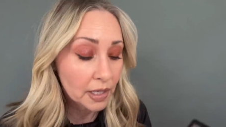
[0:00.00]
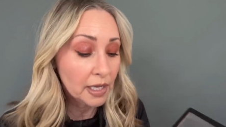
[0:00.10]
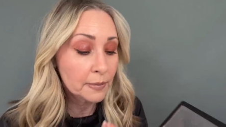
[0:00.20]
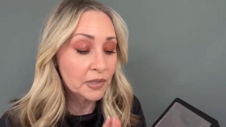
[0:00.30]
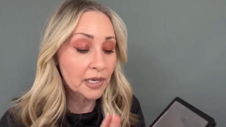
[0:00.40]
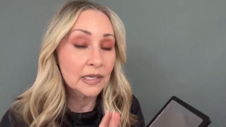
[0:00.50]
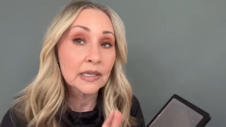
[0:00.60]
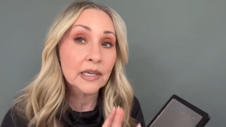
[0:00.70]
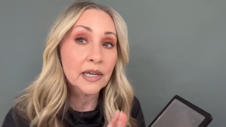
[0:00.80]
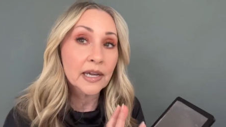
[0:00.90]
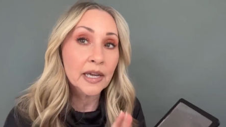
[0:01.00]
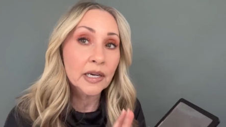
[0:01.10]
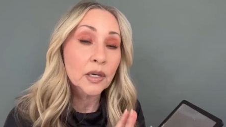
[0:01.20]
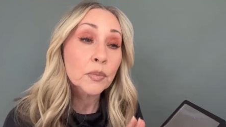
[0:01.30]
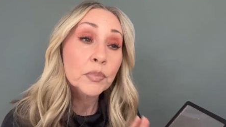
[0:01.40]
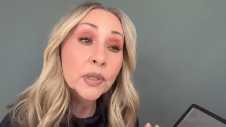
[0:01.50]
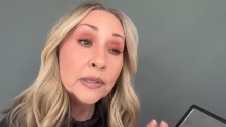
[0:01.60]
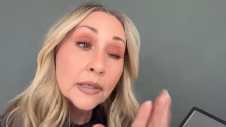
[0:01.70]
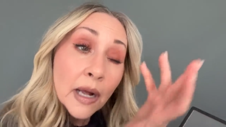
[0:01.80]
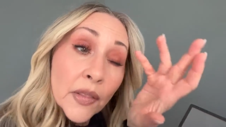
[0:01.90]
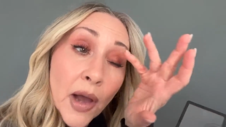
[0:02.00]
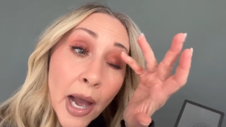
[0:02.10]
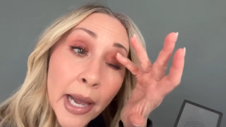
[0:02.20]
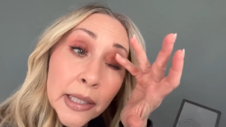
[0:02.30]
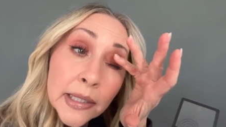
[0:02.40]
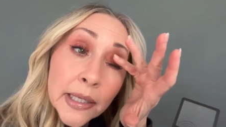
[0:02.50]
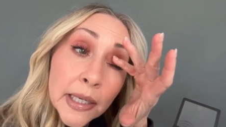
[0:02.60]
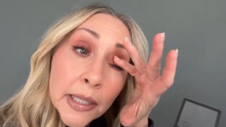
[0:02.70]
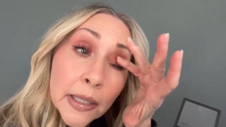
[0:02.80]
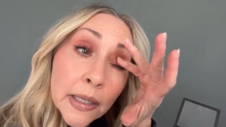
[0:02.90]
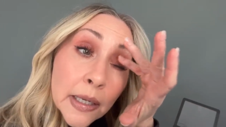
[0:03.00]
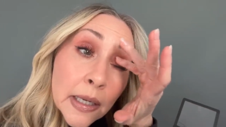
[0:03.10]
M99, put it on the eyelid,